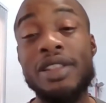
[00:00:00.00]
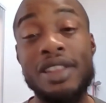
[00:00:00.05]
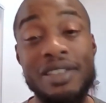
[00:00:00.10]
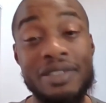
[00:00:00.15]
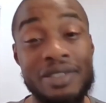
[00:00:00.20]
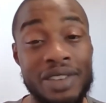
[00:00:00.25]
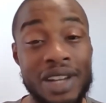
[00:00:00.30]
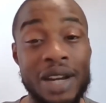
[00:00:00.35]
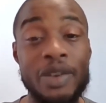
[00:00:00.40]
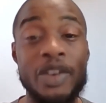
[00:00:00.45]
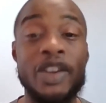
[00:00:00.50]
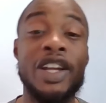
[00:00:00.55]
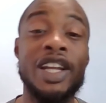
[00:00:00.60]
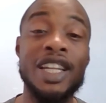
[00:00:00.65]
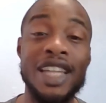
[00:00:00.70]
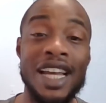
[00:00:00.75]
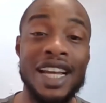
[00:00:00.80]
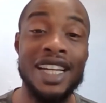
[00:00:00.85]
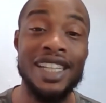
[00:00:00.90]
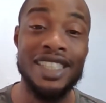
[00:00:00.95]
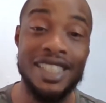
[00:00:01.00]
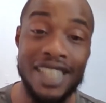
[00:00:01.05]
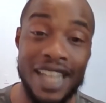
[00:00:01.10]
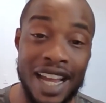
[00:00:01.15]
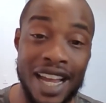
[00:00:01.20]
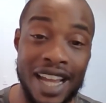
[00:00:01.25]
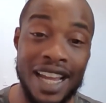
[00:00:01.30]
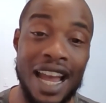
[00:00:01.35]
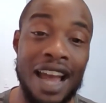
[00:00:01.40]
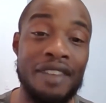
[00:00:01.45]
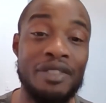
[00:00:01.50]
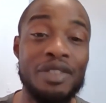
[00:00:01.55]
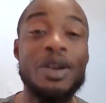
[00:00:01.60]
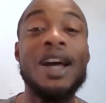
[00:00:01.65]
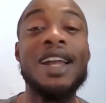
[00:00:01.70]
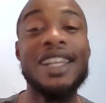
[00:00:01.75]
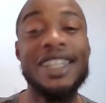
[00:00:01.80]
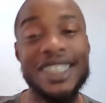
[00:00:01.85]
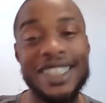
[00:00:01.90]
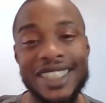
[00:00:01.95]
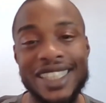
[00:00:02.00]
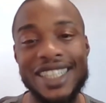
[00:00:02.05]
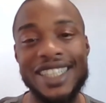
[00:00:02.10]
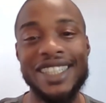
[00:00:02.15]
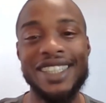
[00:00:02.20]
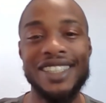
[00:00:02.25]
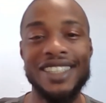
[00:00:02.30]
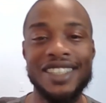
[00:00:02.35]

the very next day after I listed it.